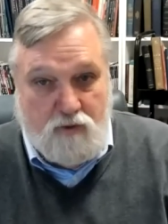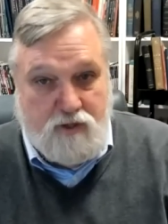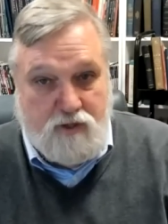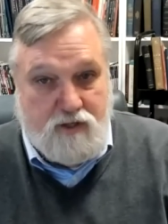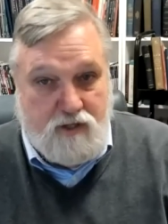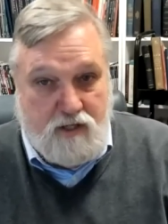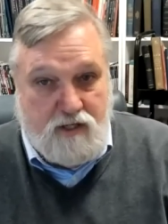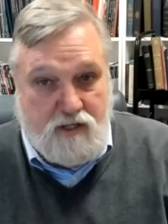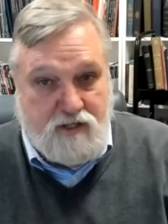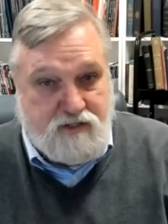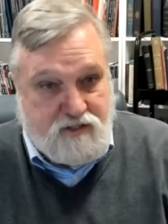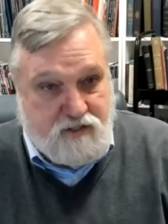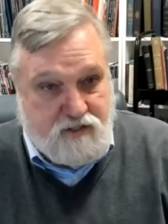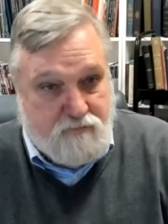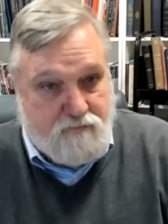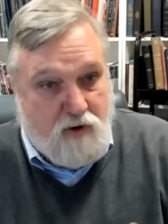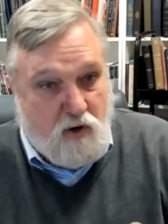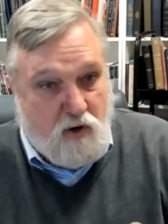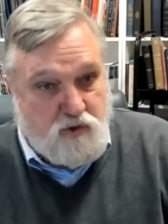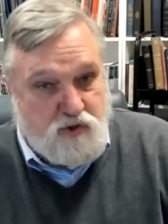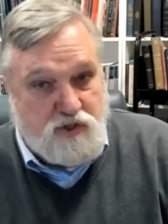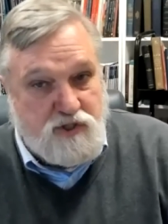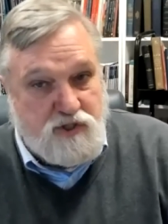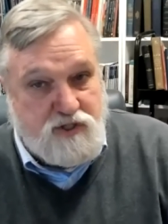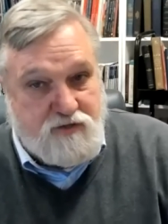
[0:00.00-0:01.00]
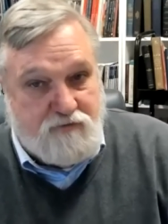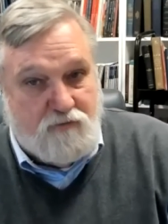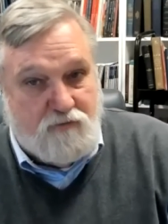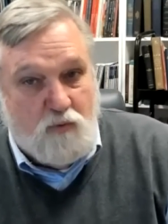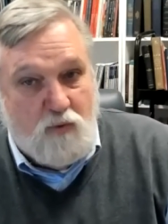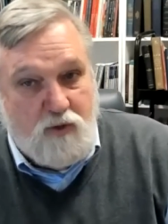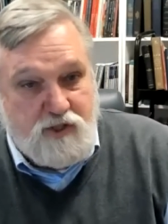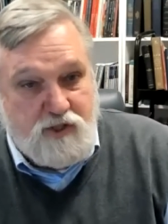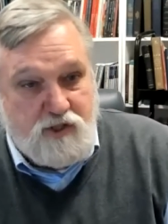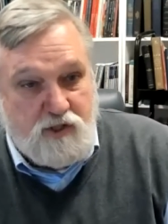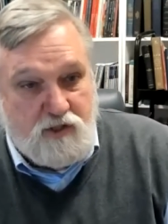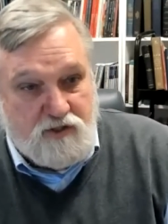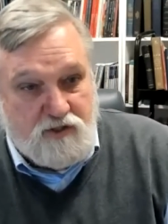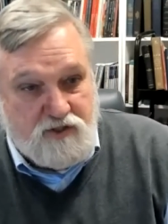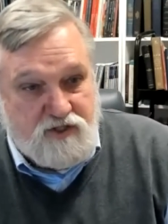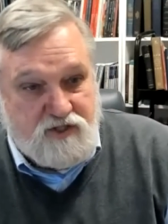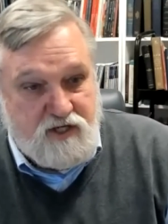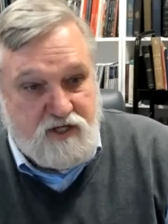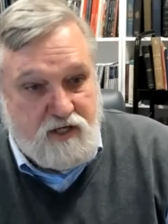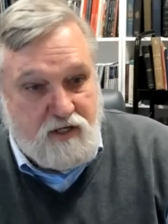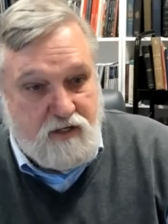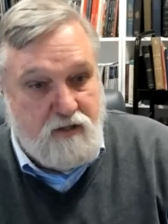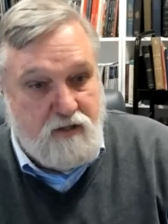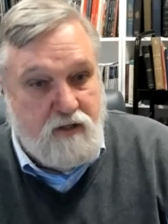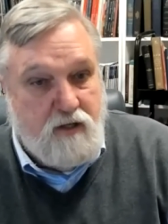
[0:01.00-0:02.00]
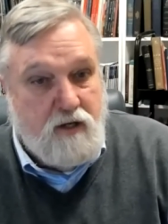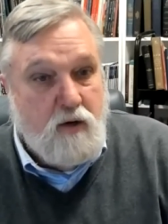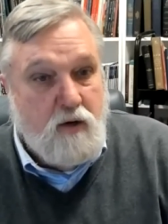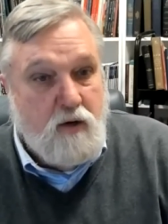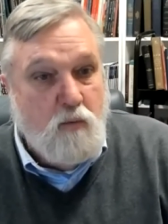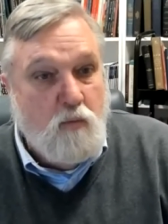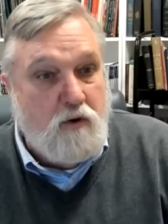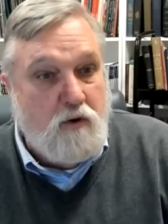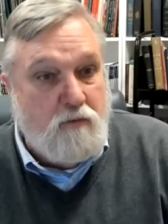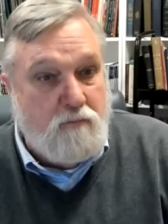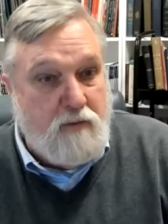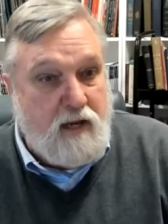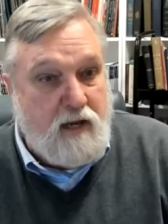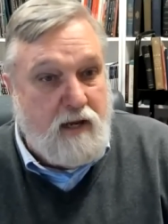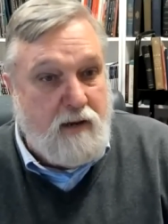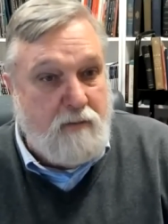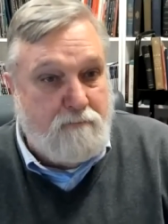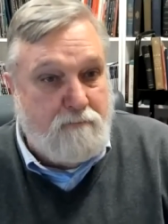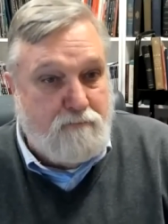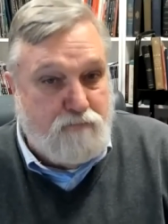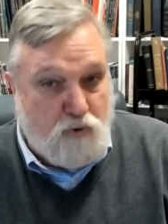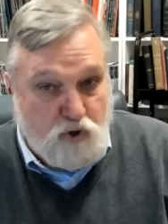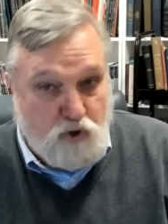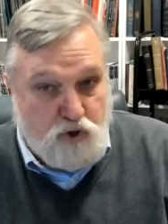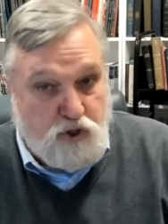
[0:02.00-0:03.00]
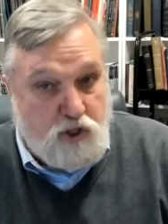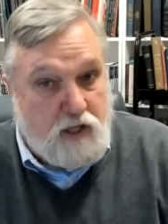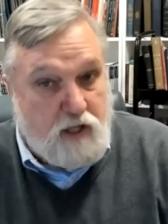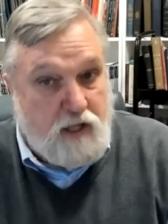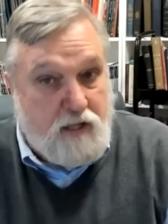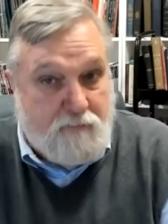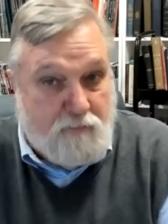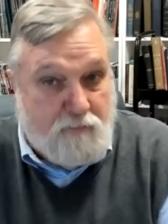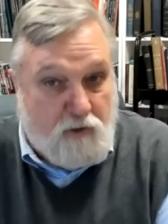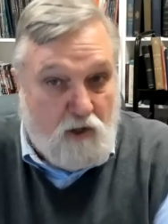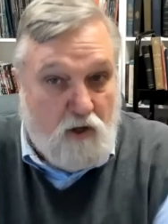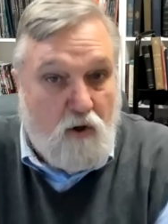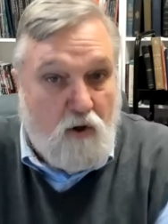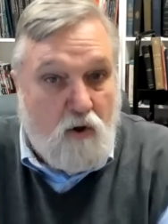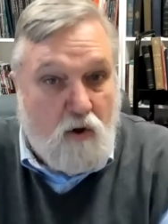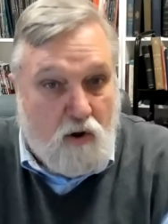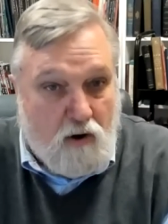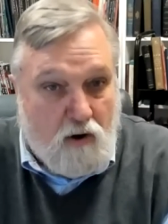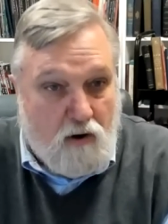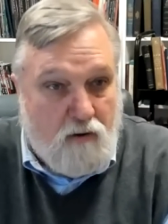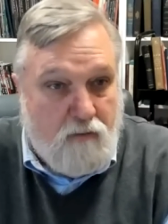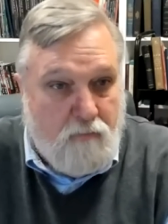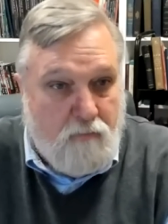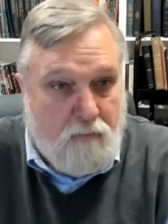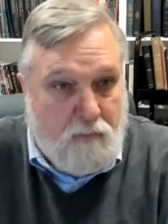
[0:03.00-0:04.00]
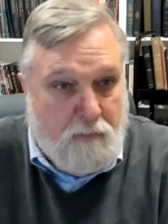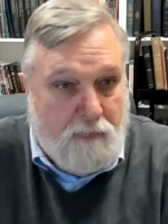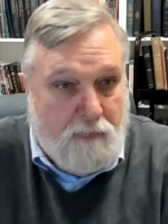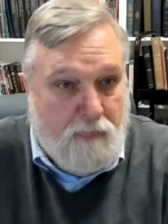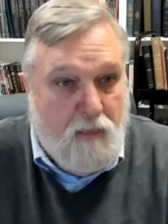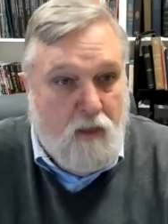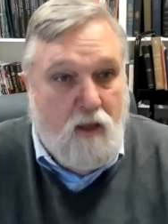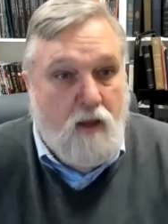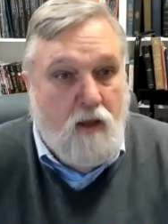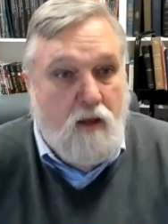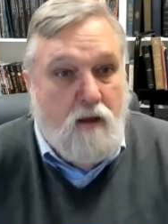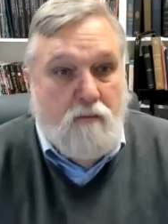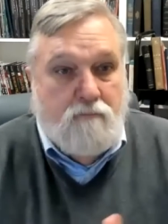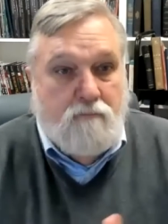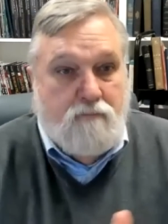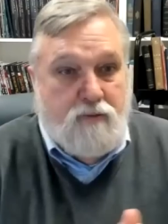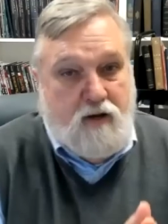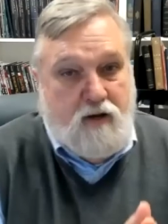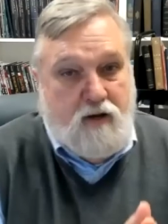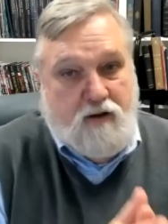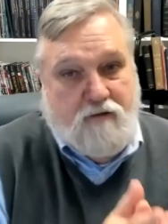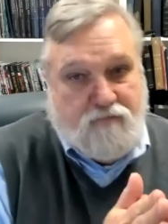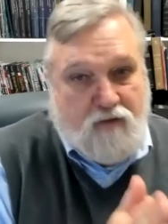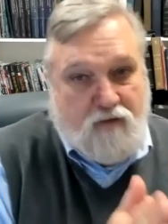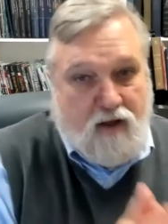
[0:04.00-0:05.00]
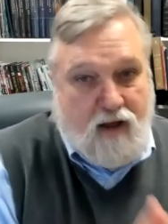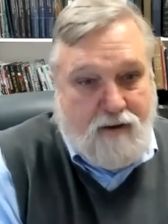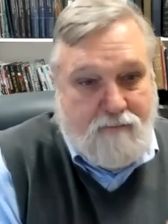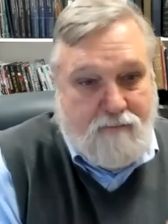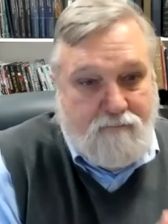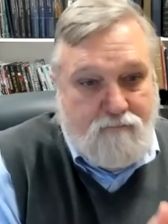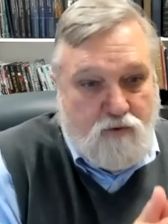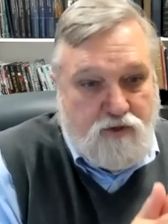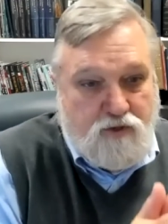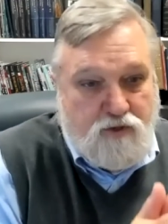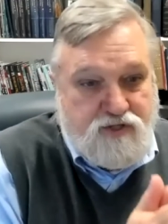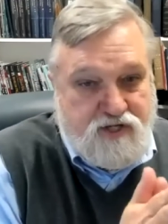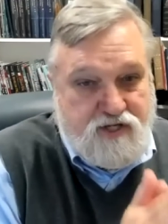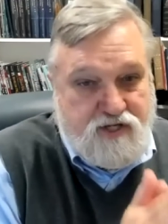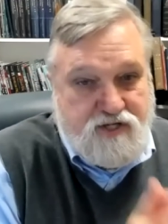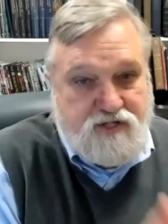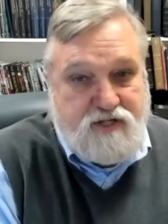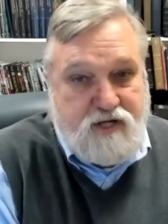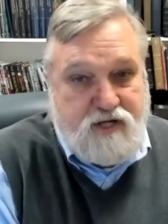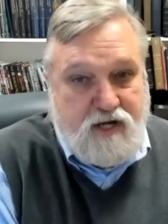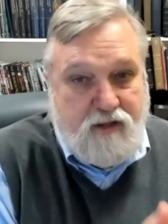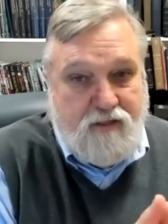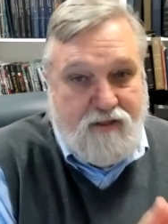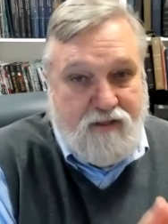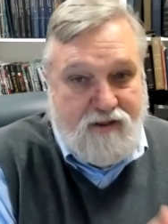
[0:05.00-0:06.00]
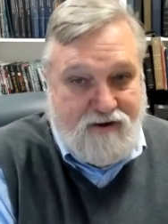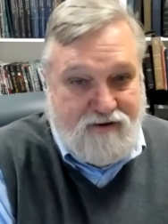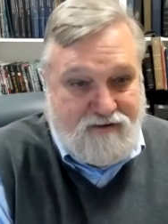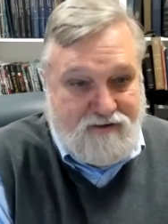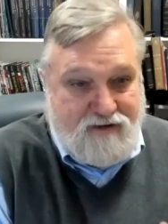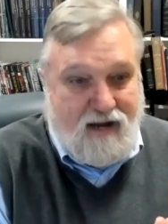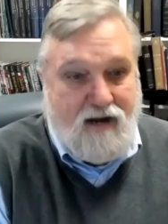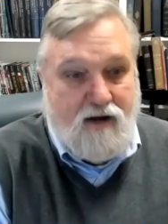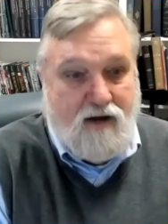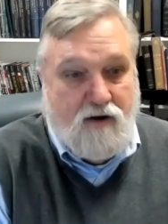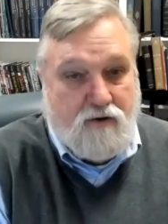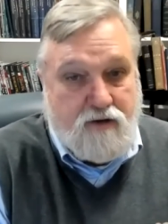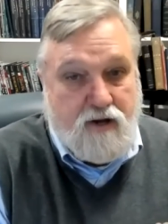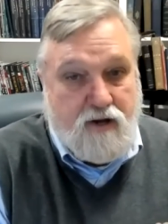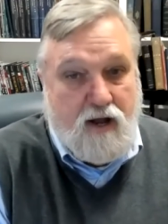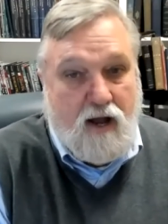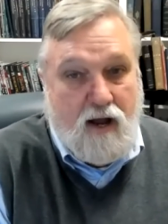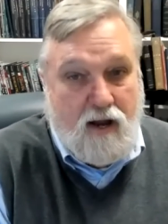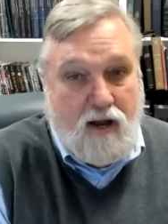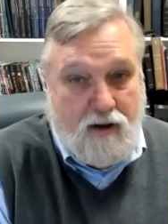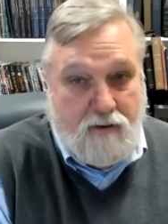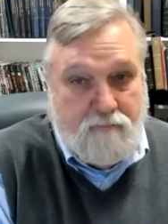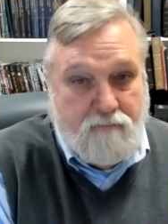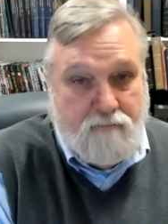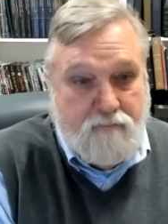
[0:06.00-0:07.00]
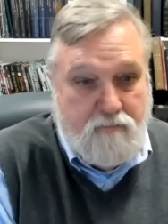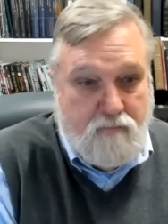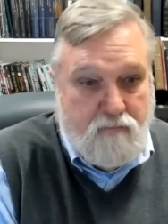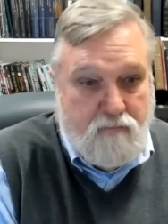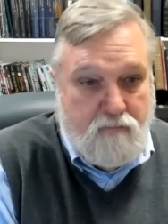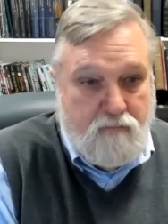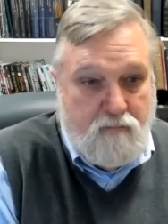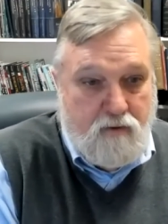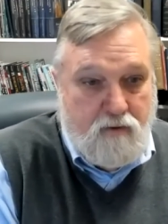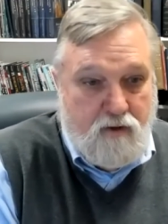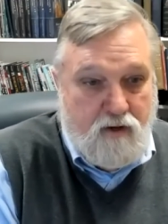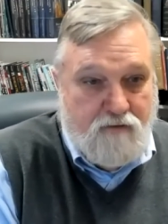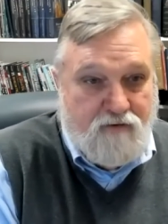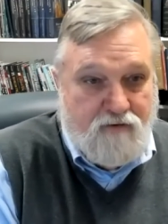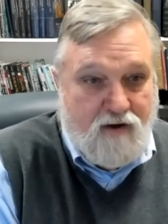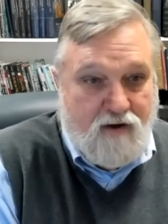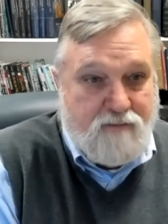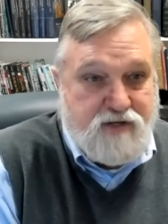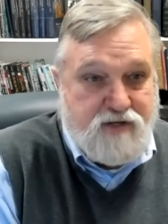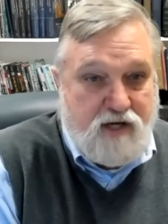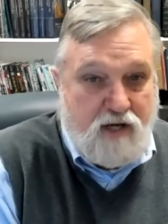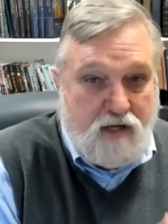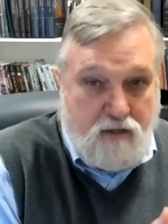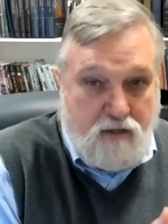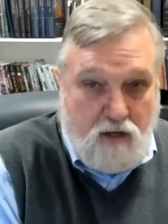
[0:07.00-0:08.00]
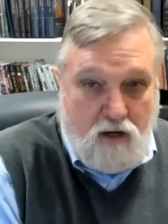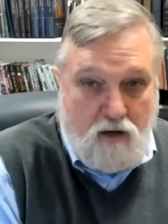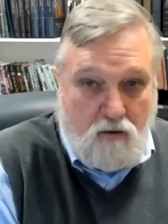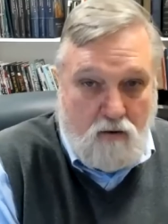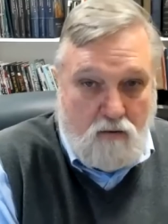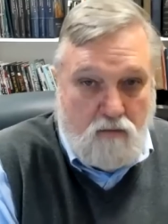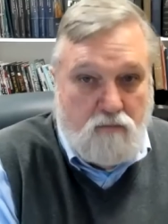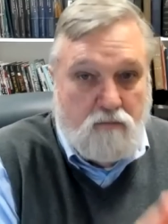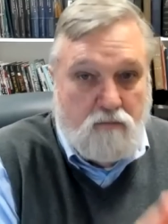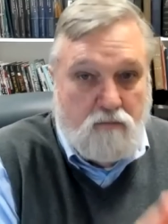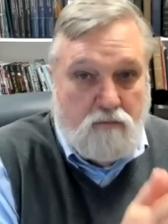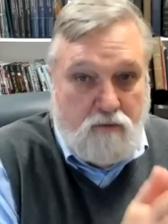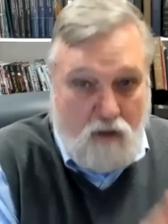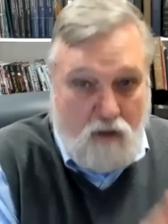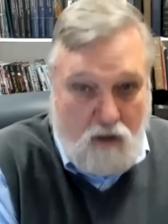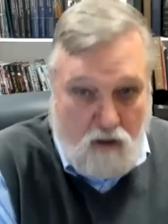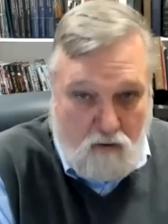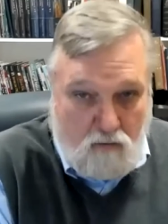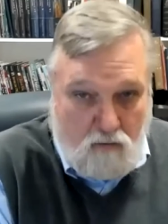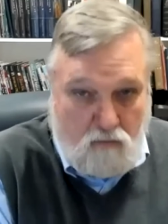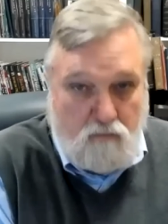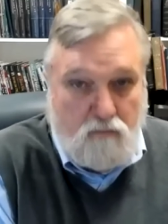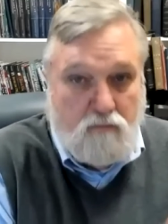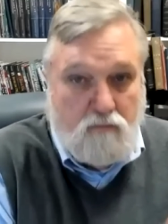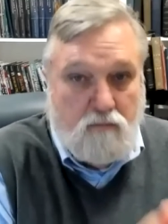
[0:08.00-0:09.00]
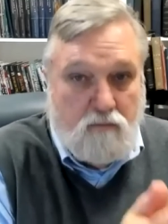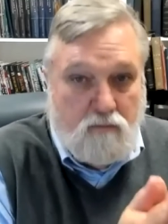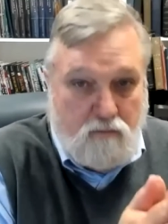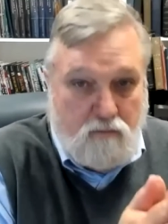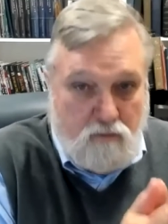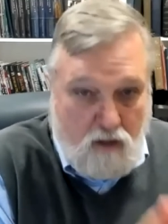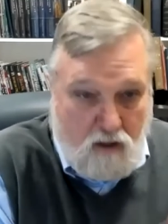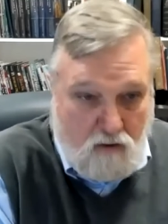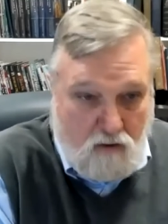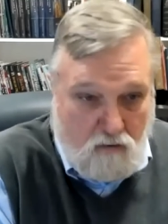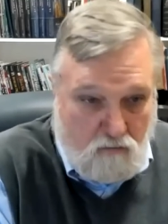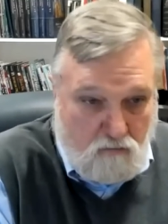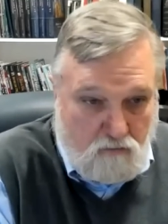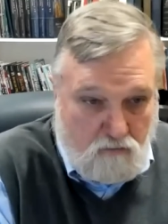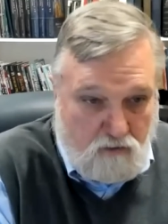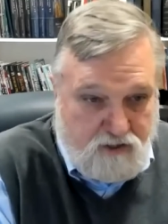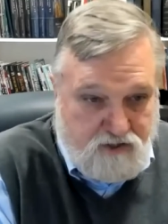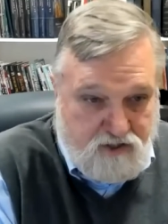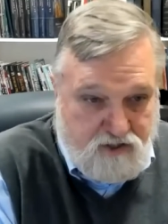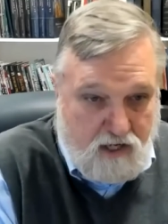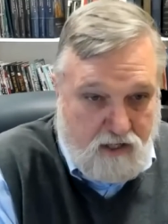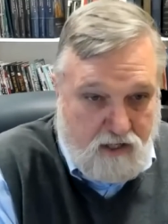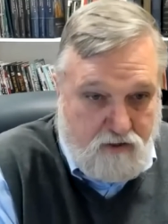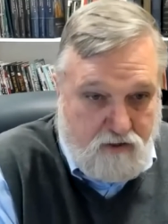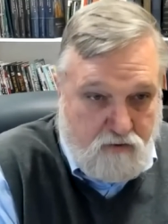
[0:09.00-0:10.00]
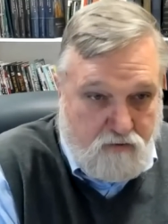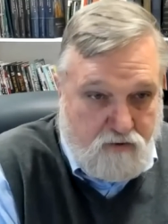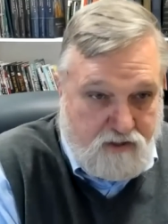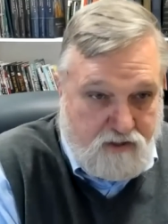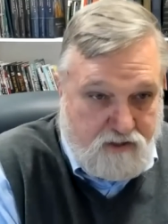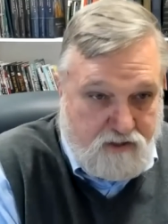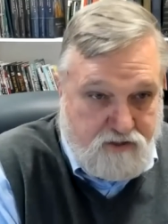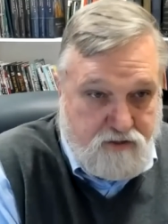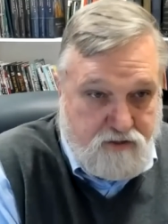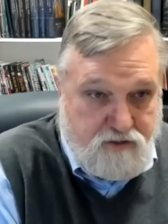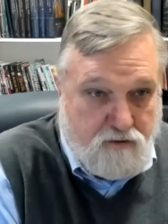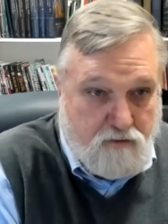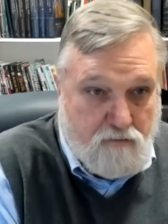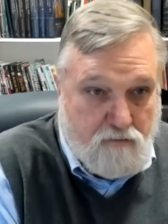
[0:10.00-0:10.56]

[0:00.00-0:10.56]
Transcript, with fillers: it's the motions of original sin with me pushing them along. But if I'm resisting the entire time, if I'm saying no, no, no, let's not do this,